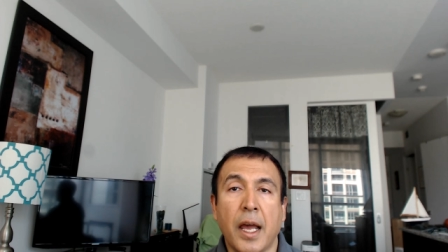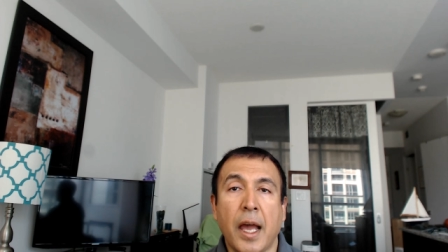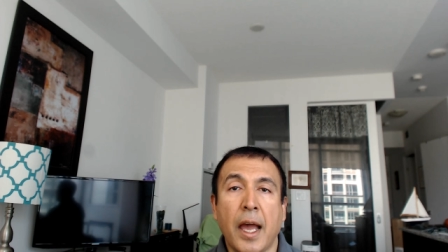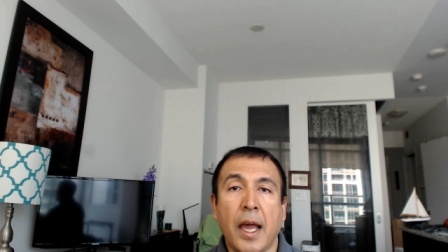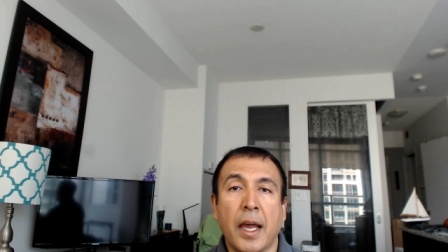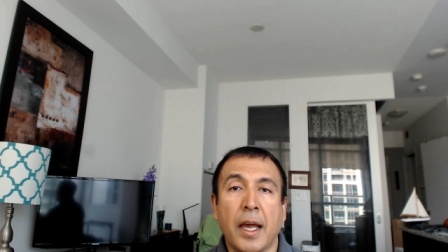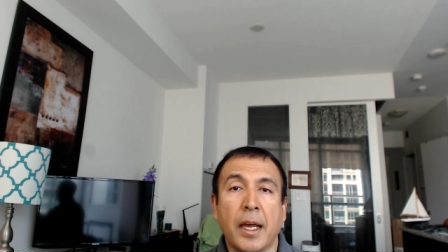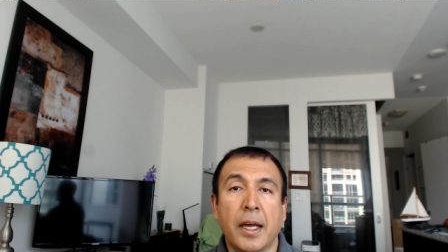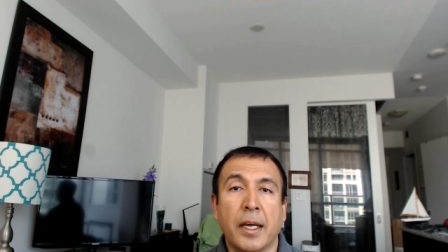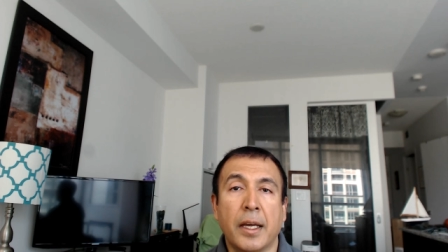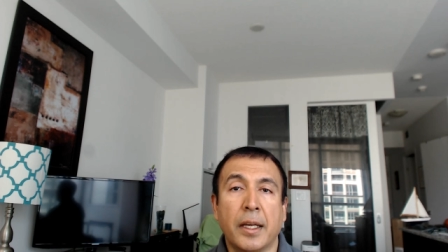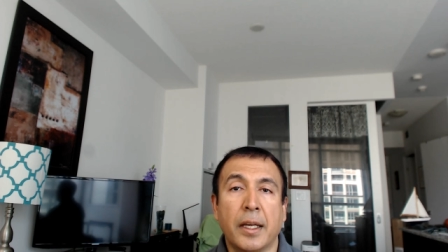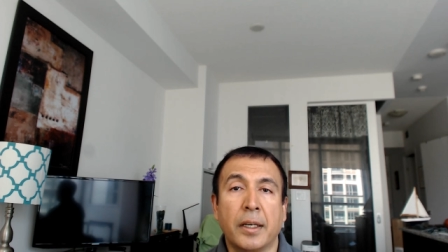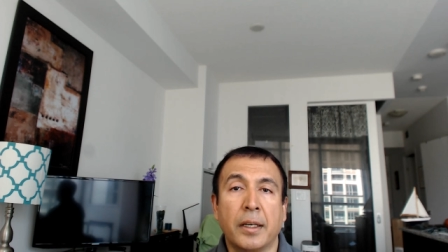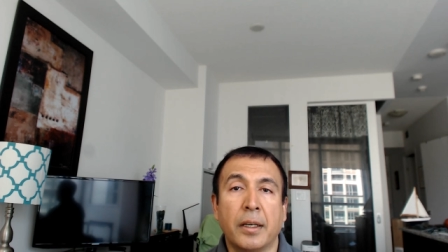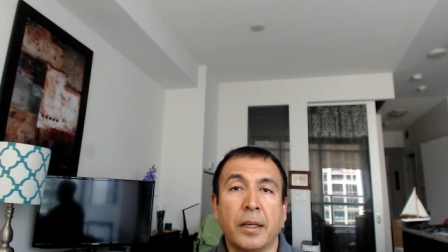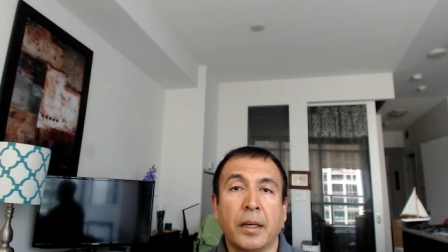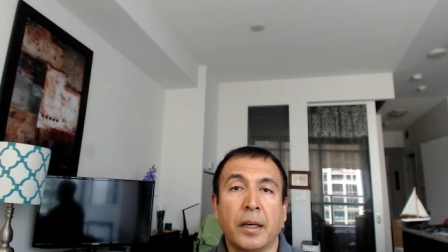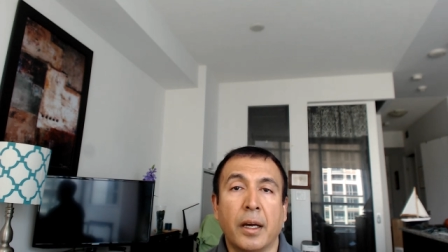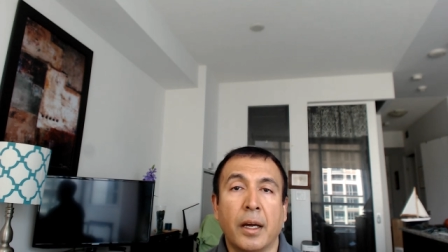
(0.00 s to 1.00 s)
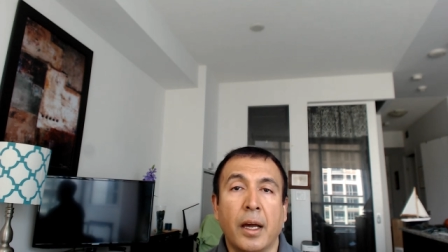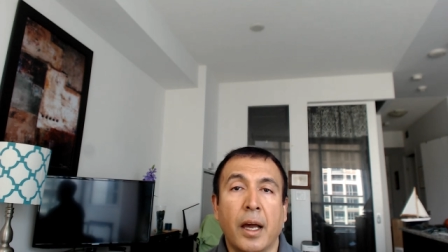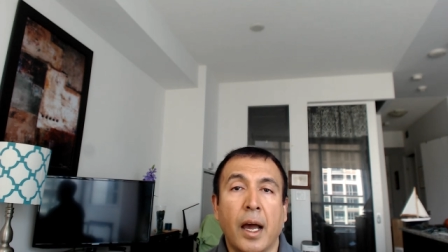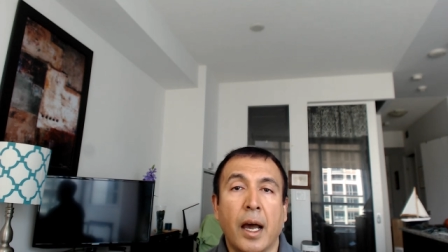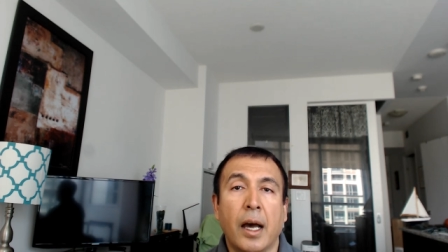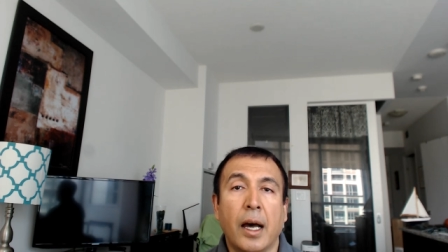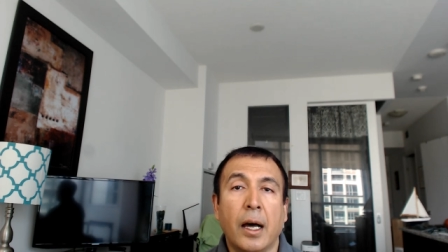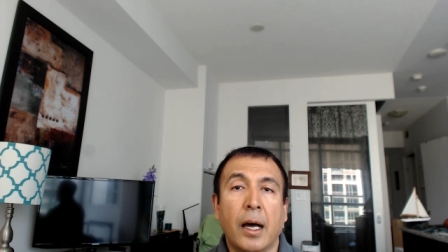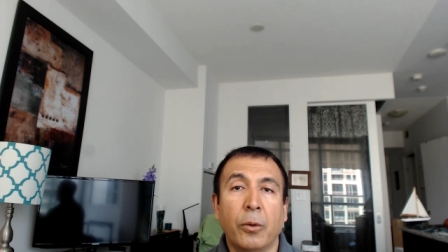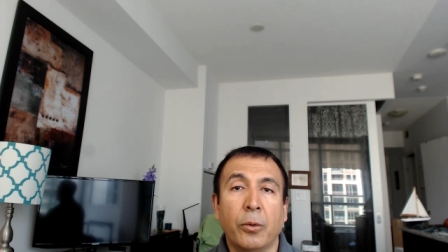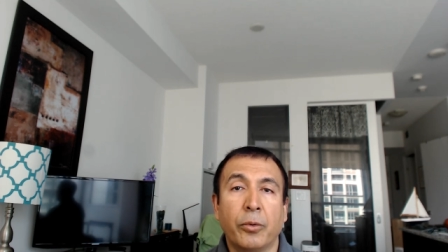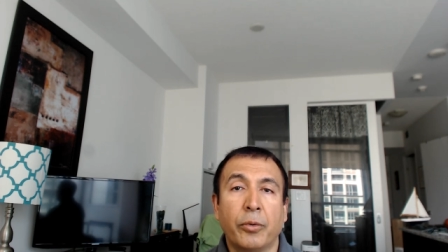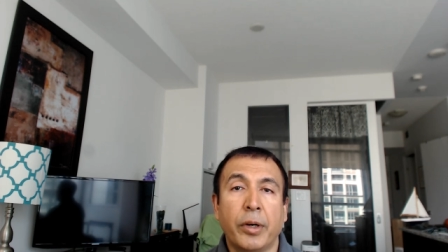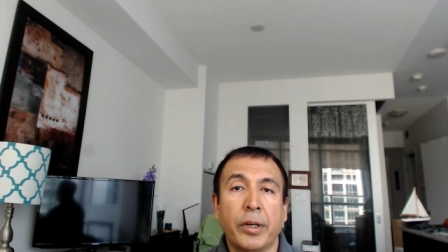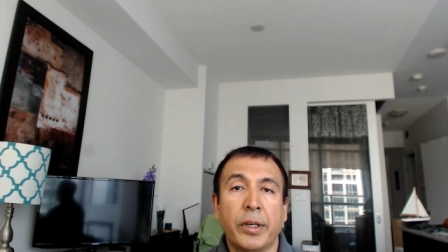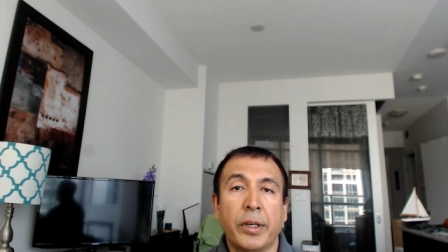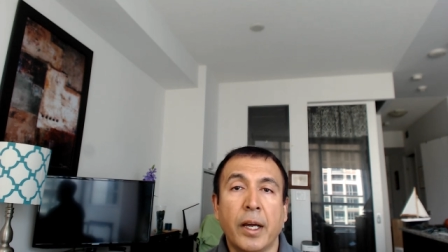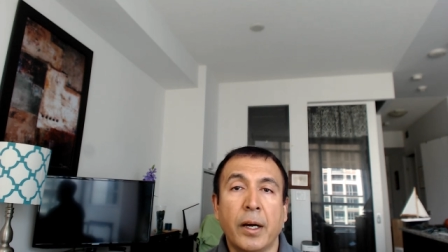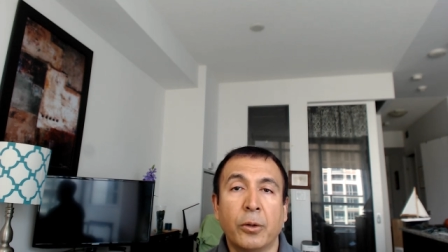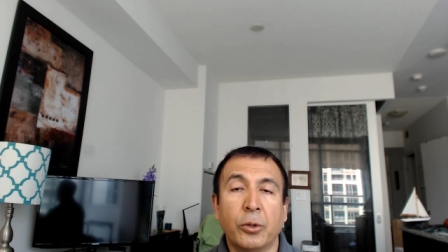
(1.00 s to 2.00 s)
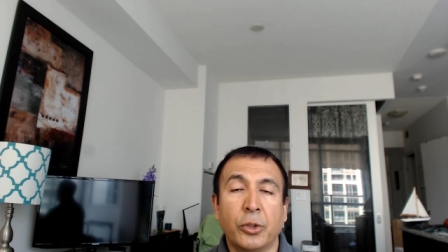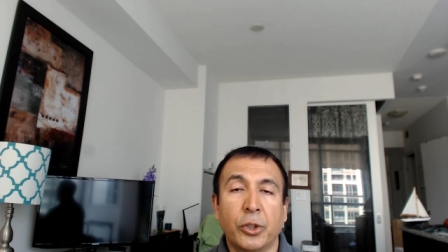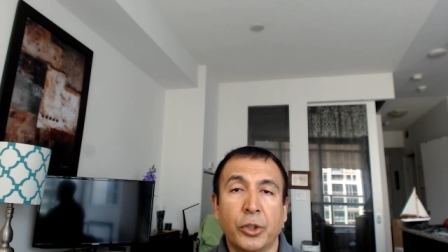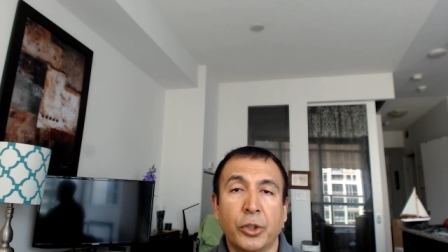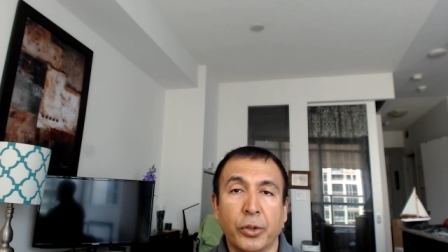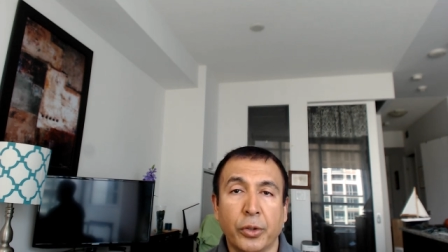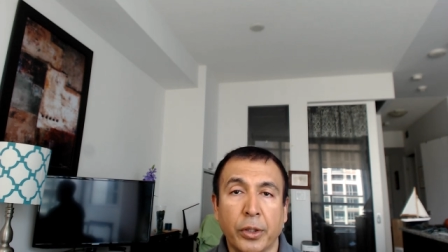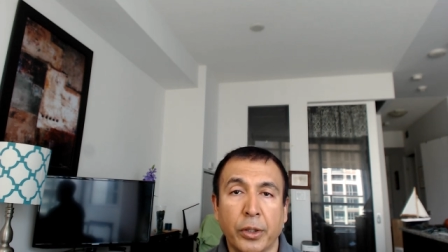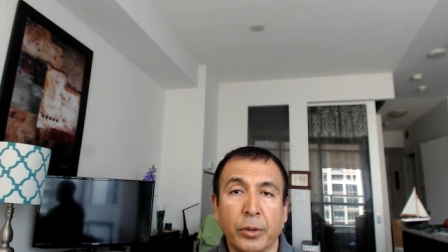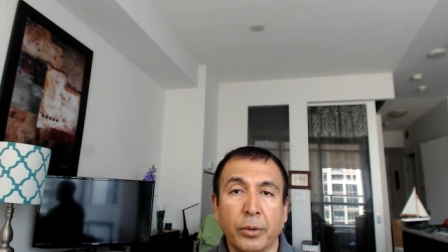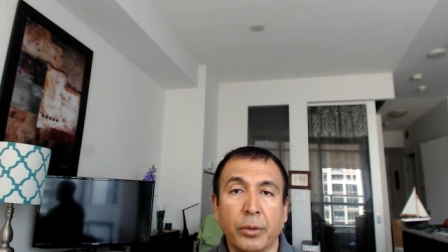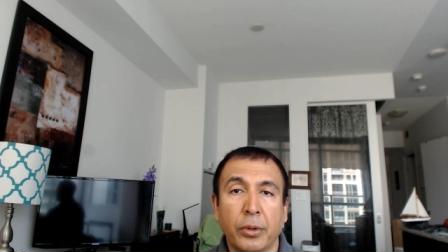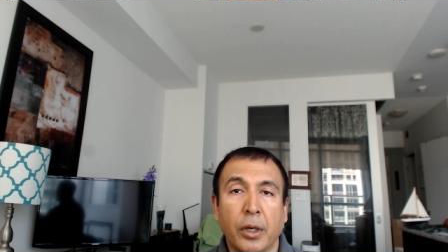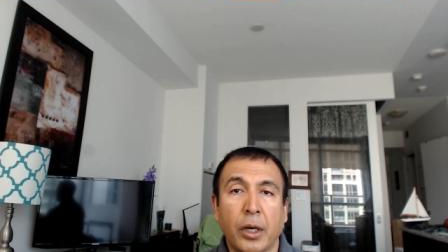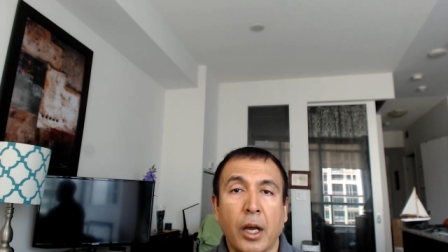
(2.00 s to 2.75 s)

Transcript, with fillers: and I'll right now show you